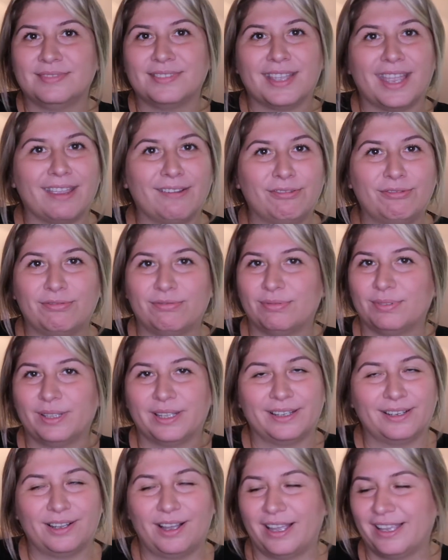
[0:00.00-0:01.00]
If
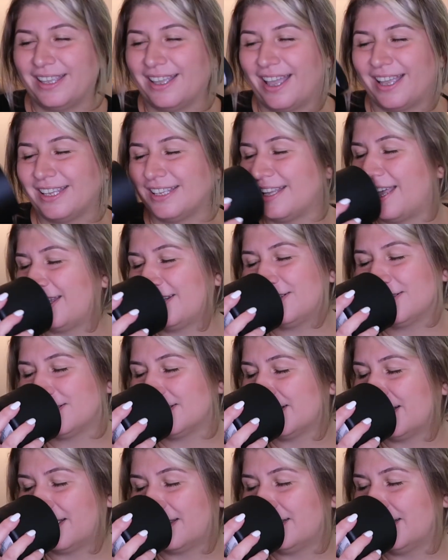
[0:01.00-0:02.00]
like I
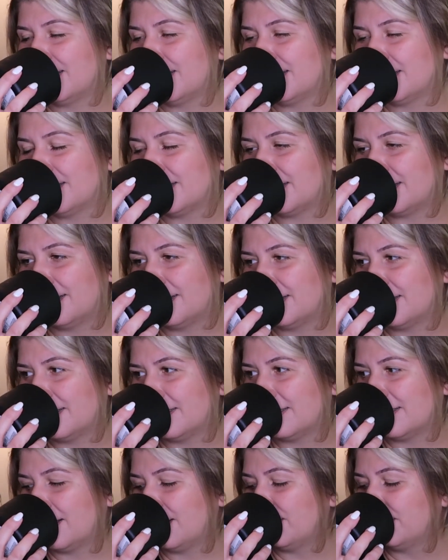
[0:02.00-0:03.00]
just like, this
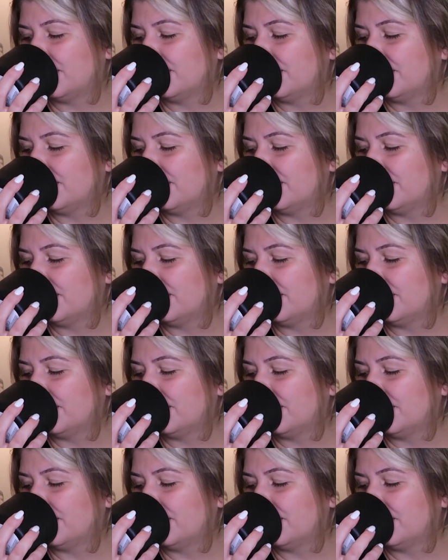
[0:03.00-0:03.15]
is it.